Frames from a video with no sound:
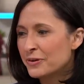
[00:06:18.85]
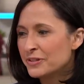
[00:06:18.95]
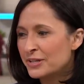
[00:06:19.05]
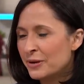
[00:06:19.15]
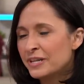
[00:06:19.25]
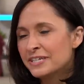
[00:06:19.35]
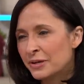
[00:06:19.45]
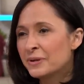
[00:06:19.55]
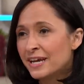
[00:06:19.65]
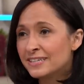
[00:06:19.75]
know that it's
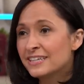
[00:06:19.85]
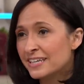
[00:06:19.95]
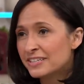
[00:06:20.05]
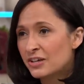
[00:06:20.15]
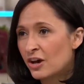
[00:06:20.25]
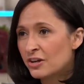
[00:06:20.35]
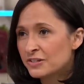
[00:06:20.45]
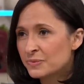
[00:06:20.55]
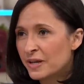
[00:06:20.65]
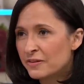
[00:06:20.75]
okay to say it's hard
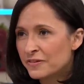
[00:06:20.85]
as well. It